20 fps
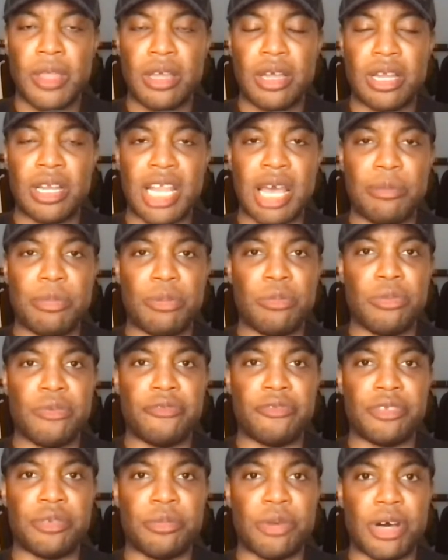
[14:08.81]
collabing
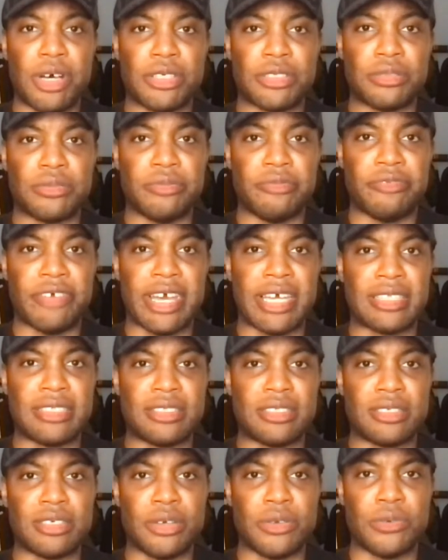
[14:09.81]
with some Arsenal
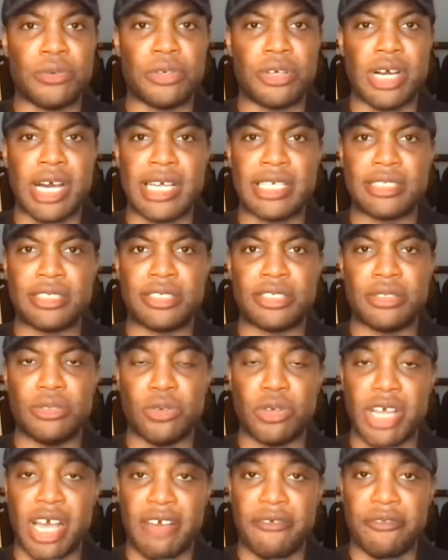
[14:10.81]
fans. So guys,
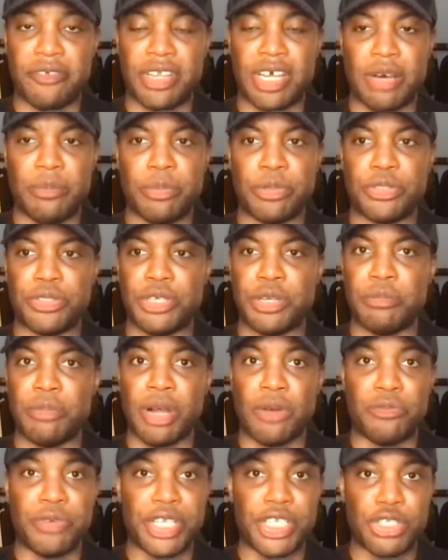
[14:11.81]
look out for that. I'll be doing my
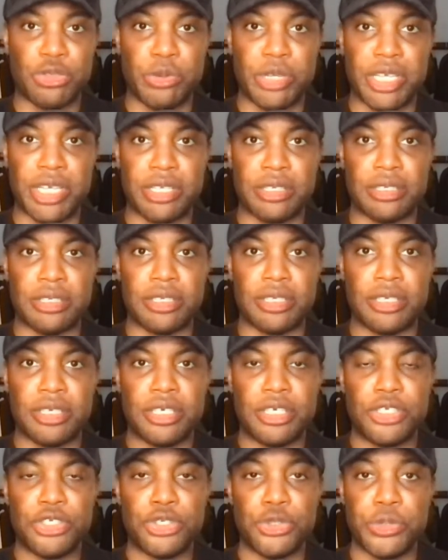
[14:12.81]
retweeting
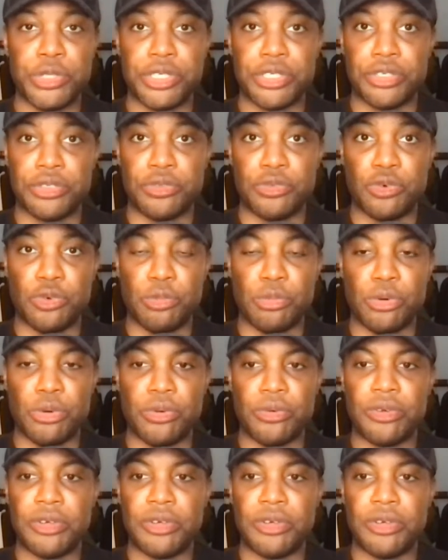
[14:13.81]
duties as normal.